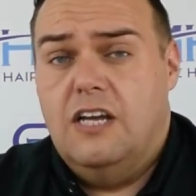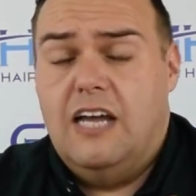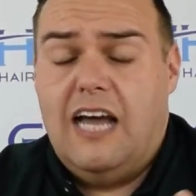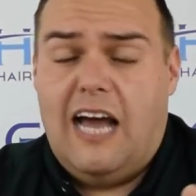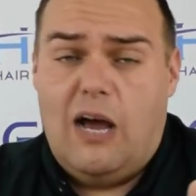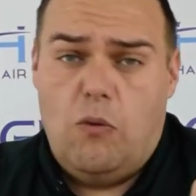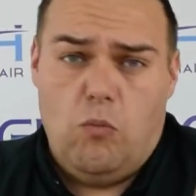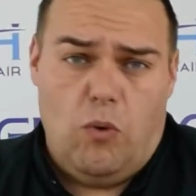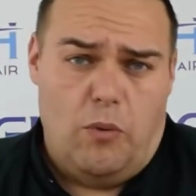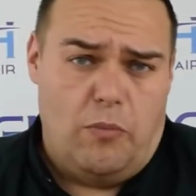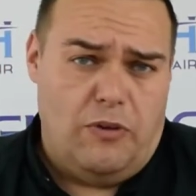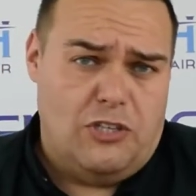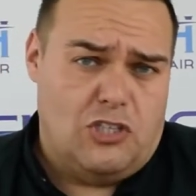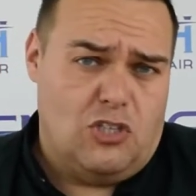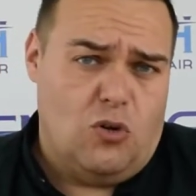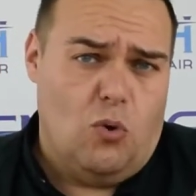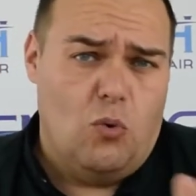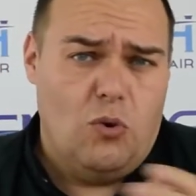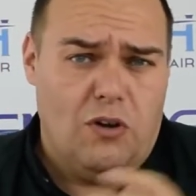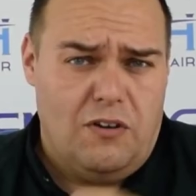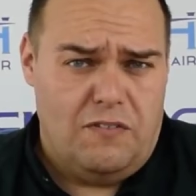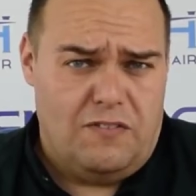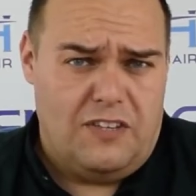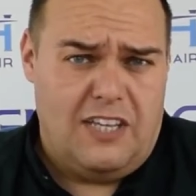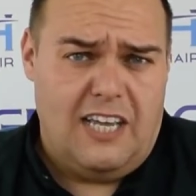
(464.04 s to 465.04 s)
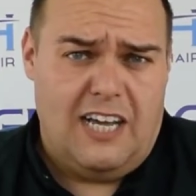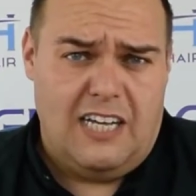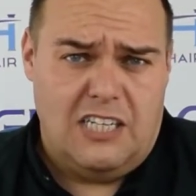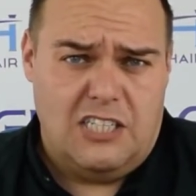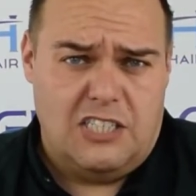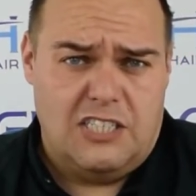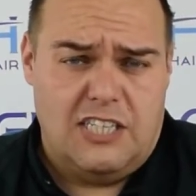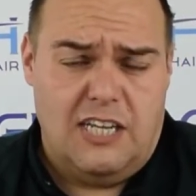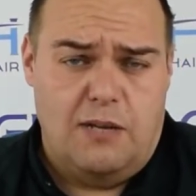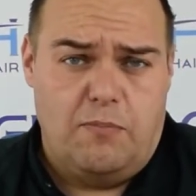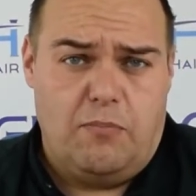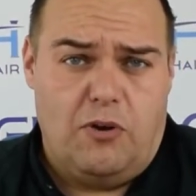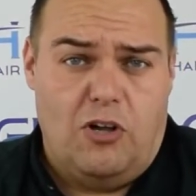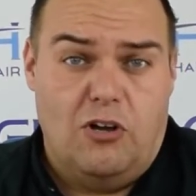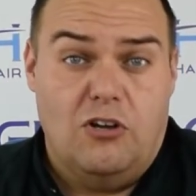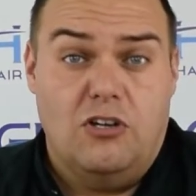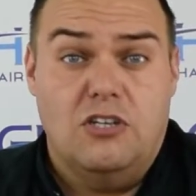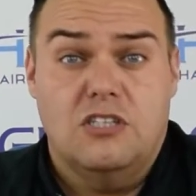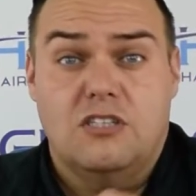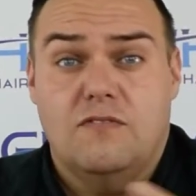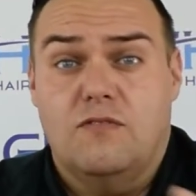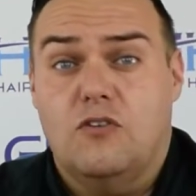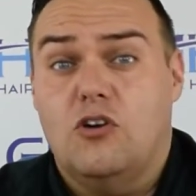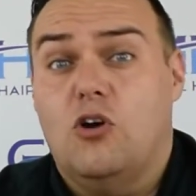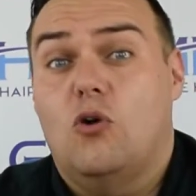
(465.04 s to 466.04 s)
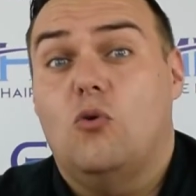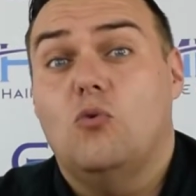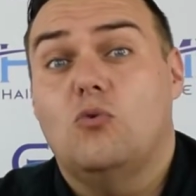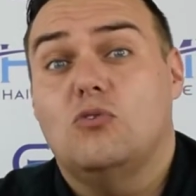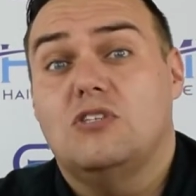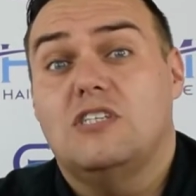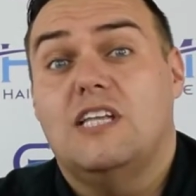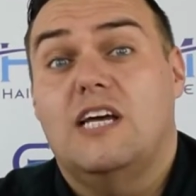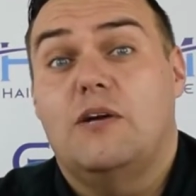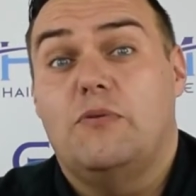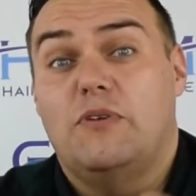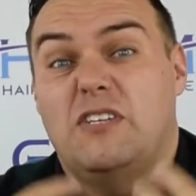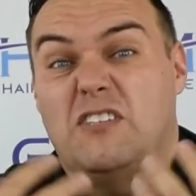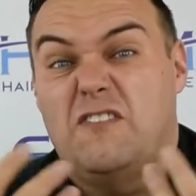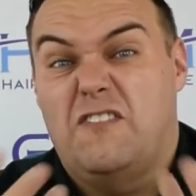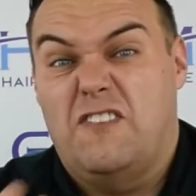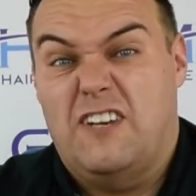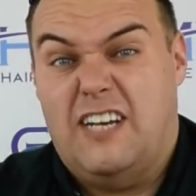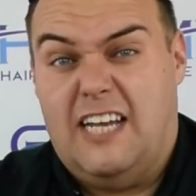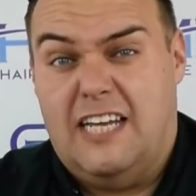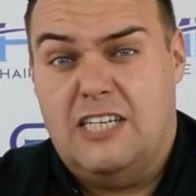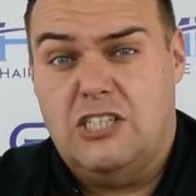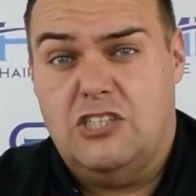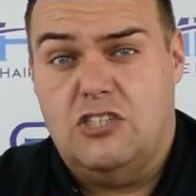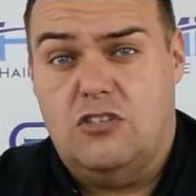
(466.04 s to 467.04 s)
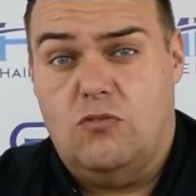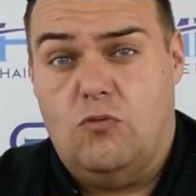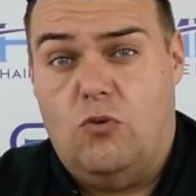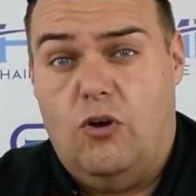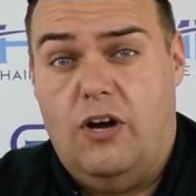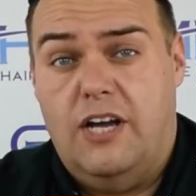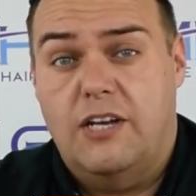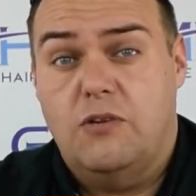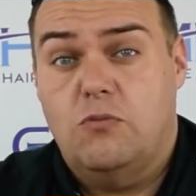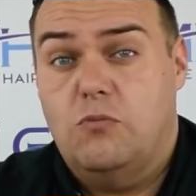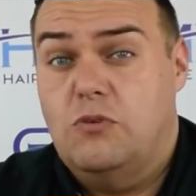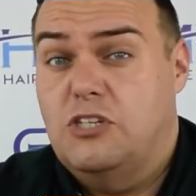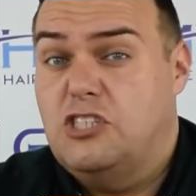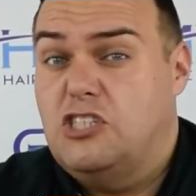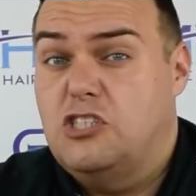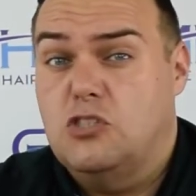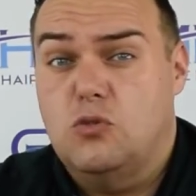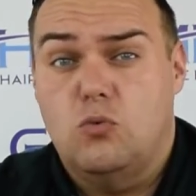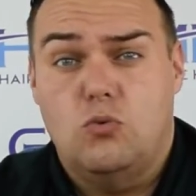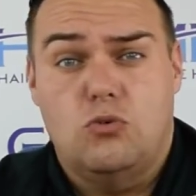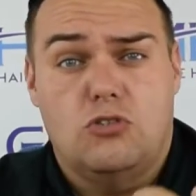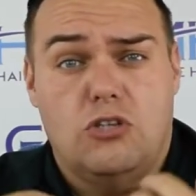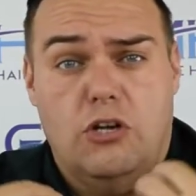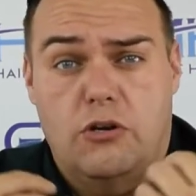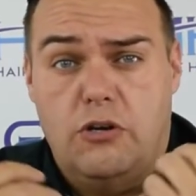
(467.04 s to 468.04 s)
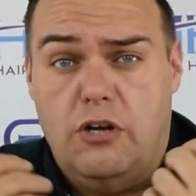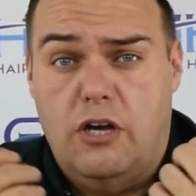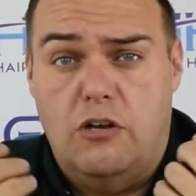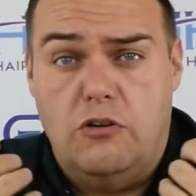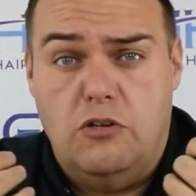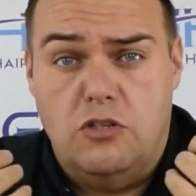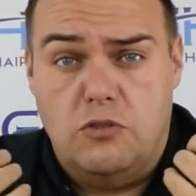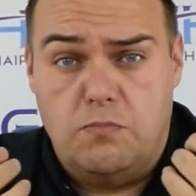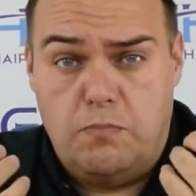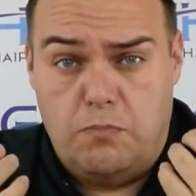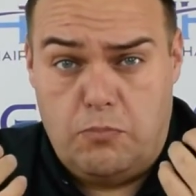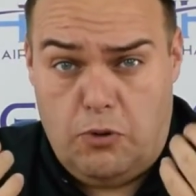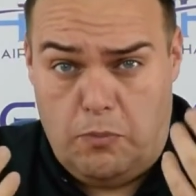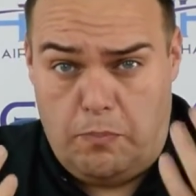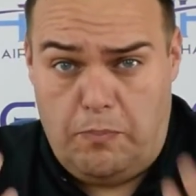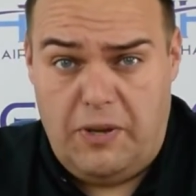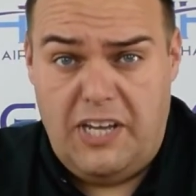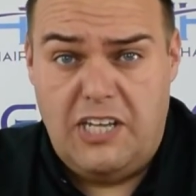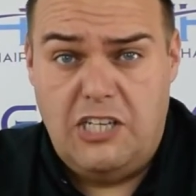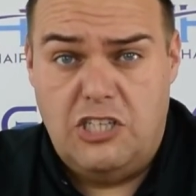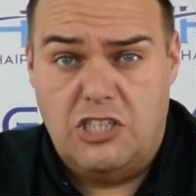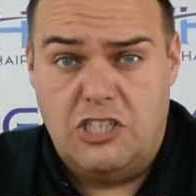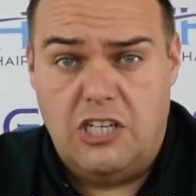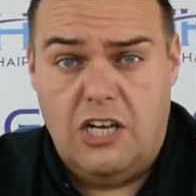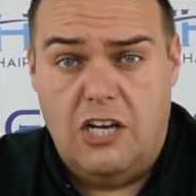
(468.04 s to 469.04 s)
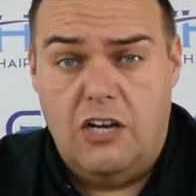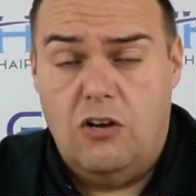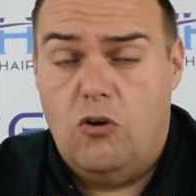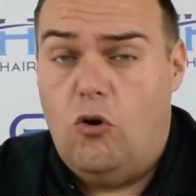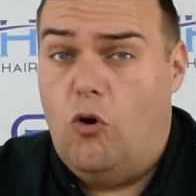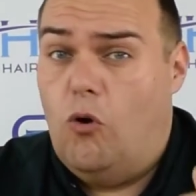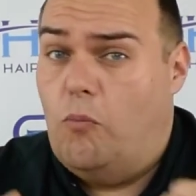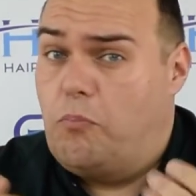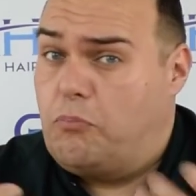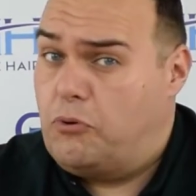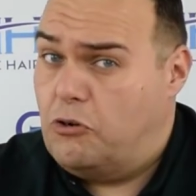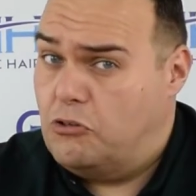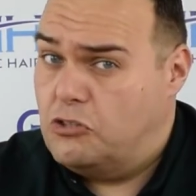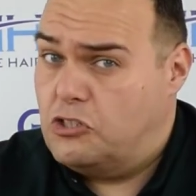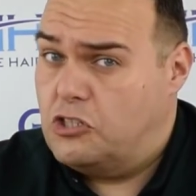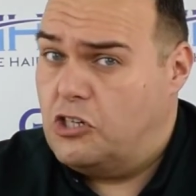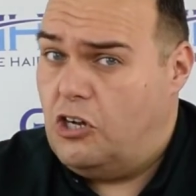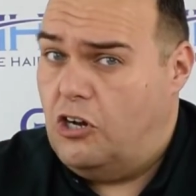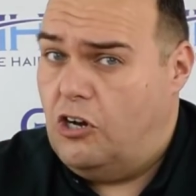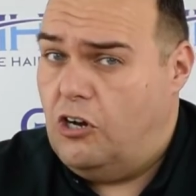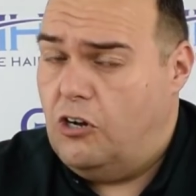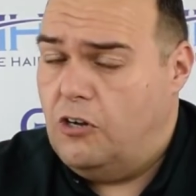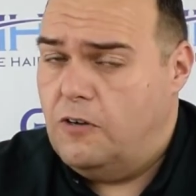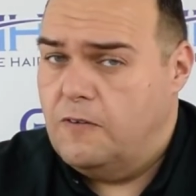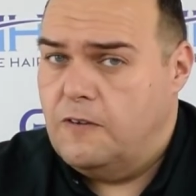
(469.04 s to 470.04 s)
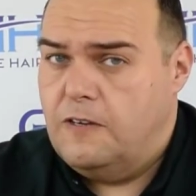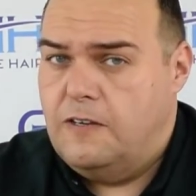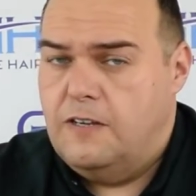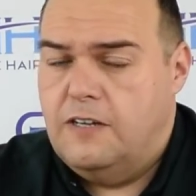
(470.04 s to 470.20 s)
And when we talk of DHT blockers, of course, there is finasteride, which is also known as Propecia or Proscar.